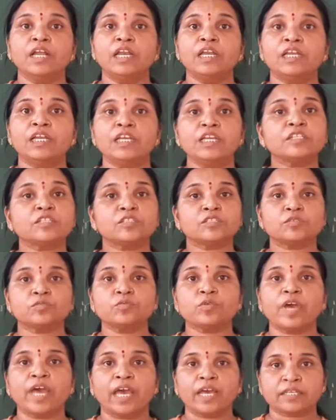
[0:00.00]
leads
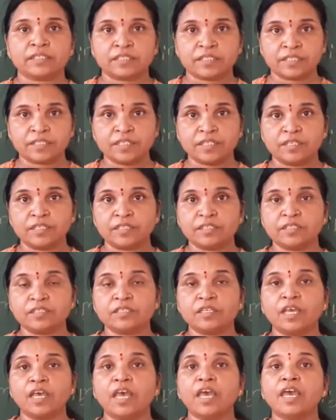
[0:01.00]
to
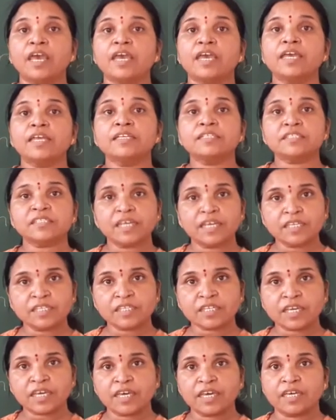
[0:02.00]
accidents. In
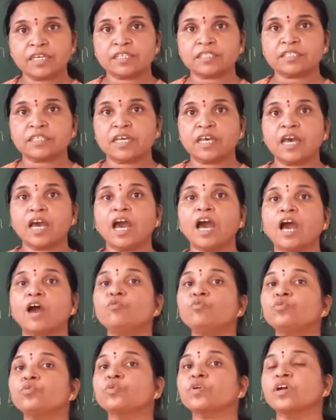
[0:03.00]
such case,
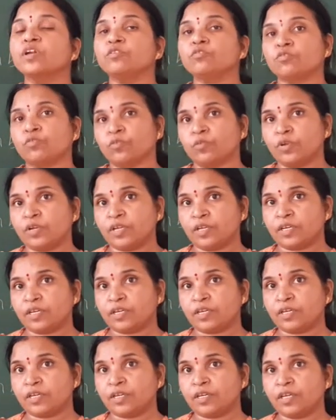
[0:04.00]
how to control
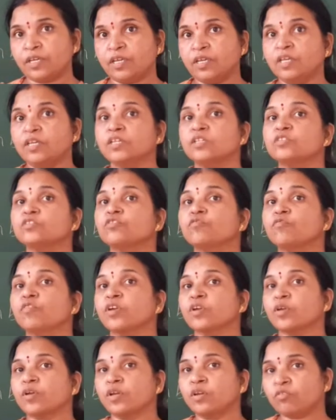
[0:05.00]
it? So
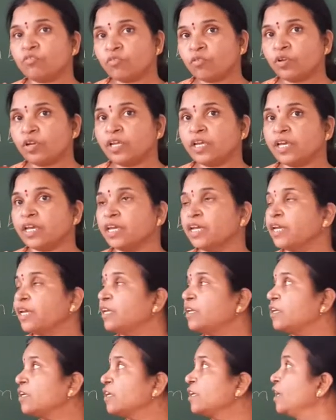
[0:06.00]
for controlling
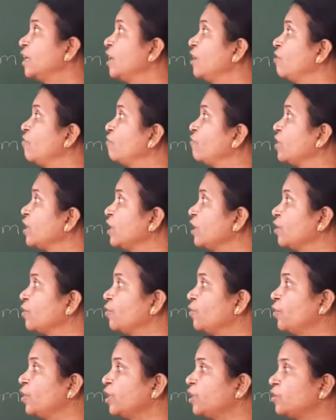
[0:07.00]
it, we are
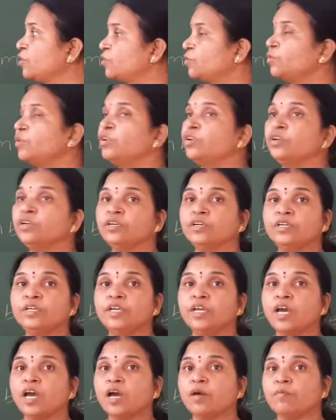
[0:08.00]
going to
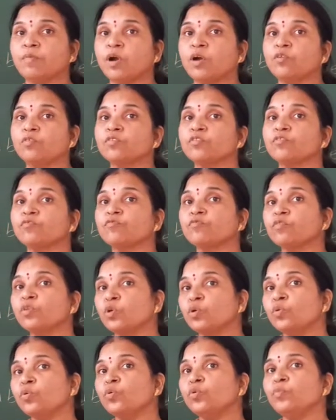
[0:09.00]
learn about
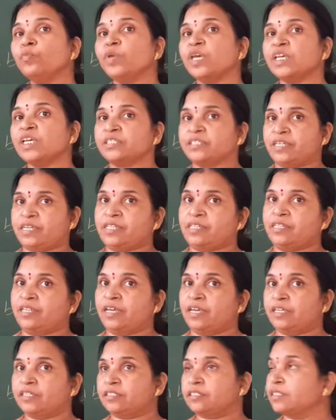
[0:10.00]
few basic
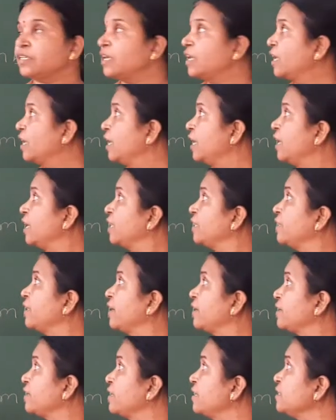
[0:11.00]
things.
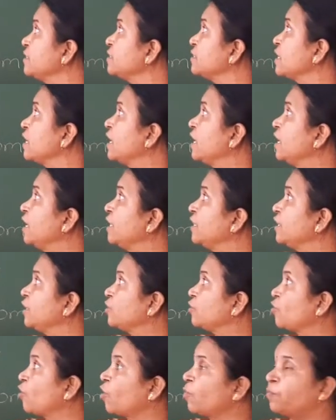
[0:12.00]
That is, the
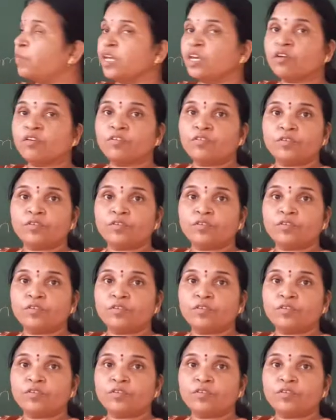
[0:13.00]
topic